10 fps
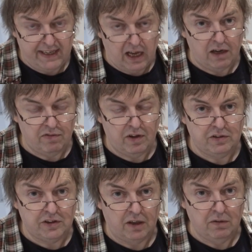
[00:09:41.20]
colour
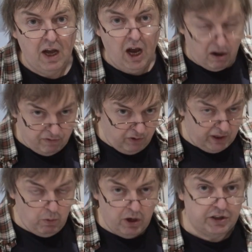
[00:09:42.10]
photo, a
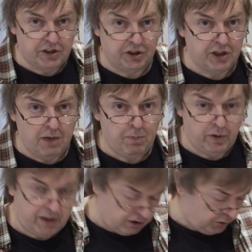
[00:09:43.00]
fully worked example
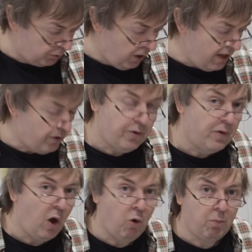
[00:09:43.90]
that goes right through
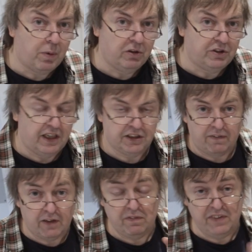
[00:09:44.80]
the whole process.
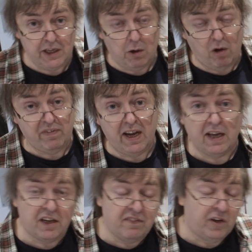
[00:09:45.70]
I've got a video of it,
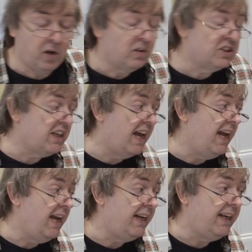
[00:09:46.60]
and I've got
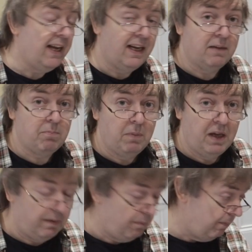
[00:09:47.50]
a
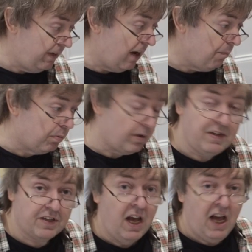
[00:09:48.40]

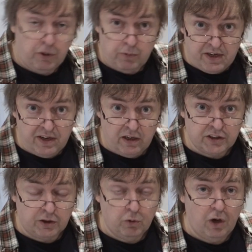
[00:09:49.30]
print and a written
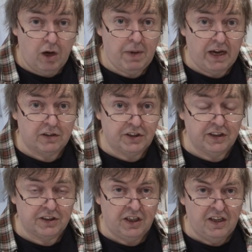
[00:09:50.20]
article about
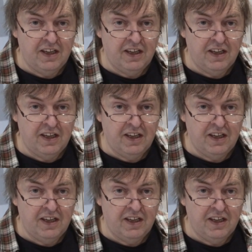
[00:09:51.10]
it.